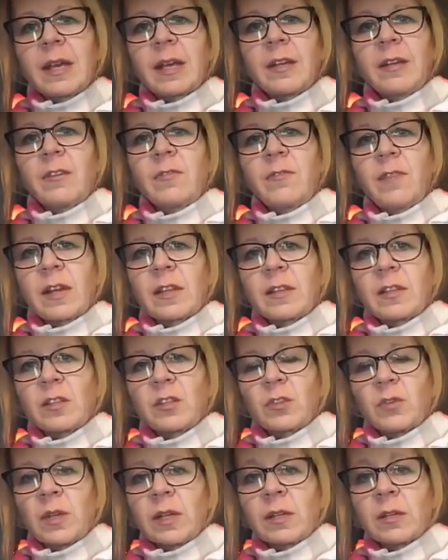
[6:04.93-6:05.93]
It can affect the
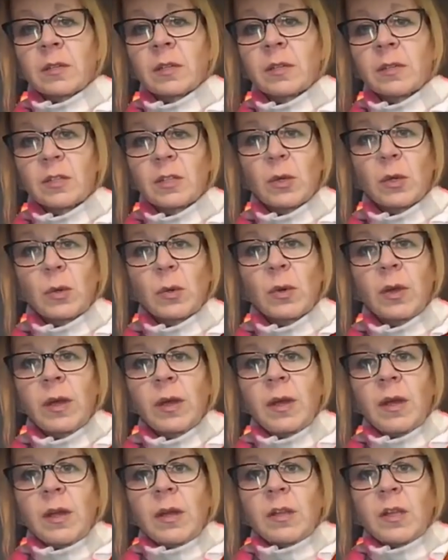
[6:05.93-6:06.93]
strings. So
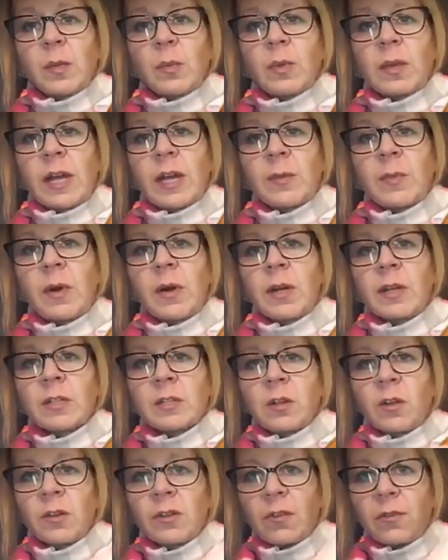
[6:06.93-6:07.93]
the black part is
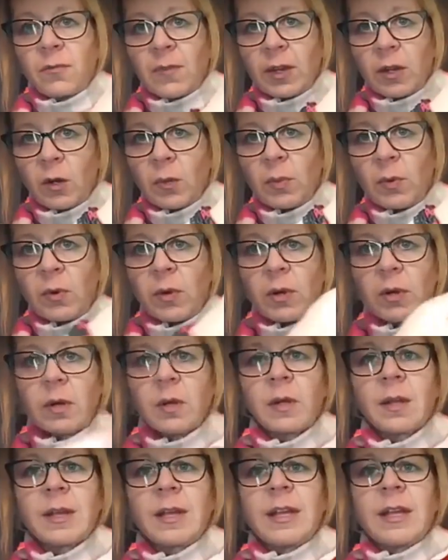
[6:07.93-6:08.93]
called the fingerboard.
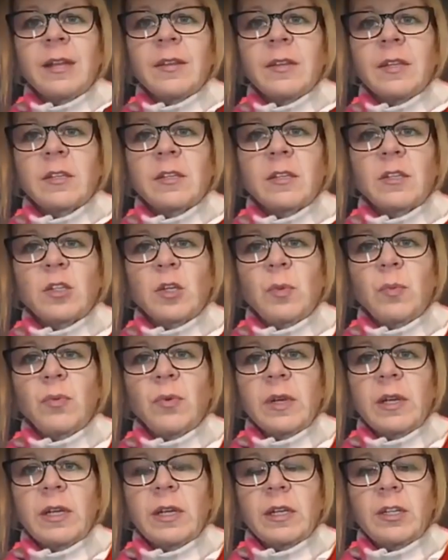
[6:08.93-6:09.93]
This is your
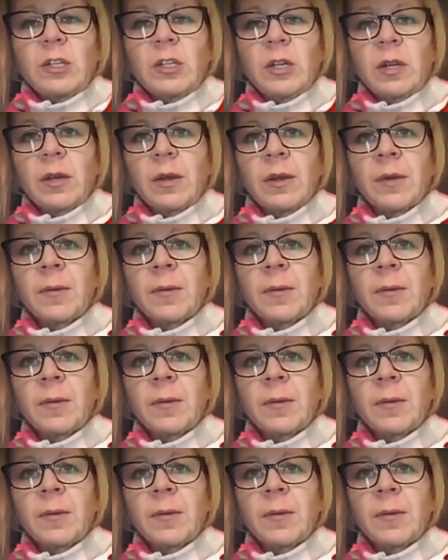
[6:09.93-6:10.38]
bridge,